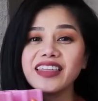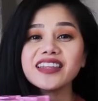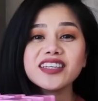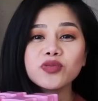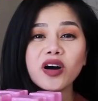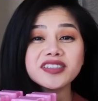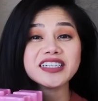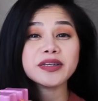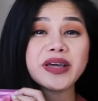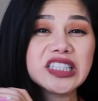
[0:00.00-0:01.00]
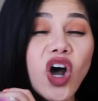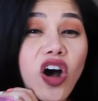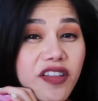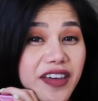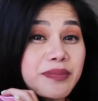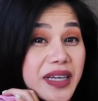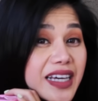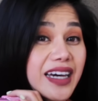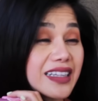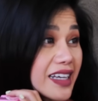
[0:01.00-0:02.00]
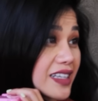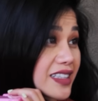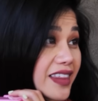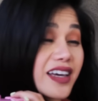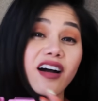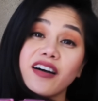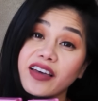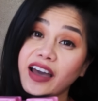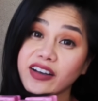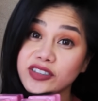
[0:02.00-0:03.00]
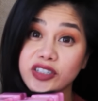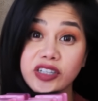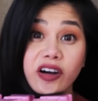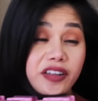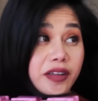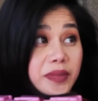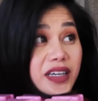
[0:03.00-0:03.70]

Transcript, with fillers: think these walls need to be taller than me, at least. I think all the hackers are taller than